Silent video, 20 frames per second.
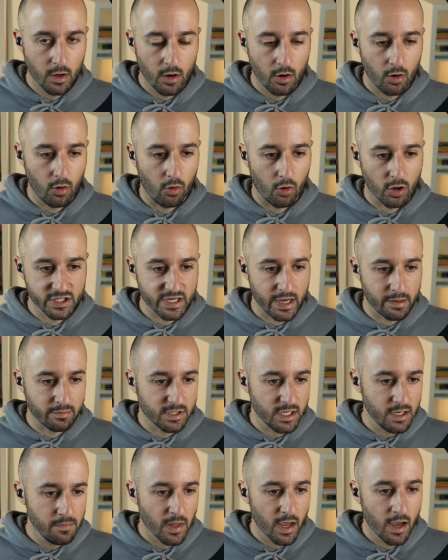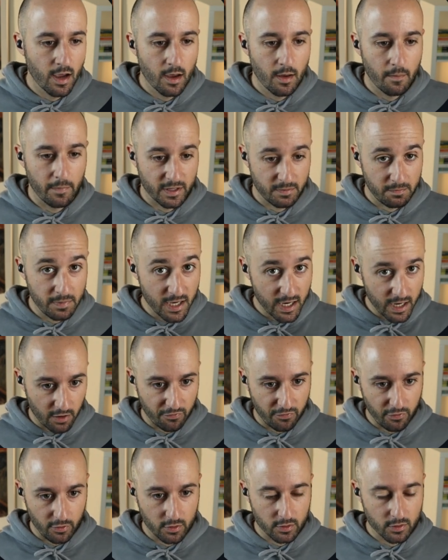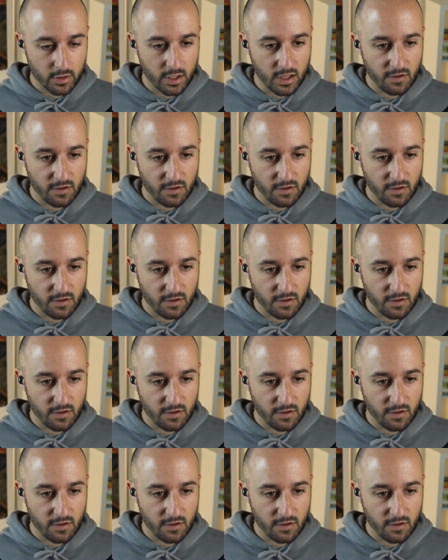or CMD. But be careful,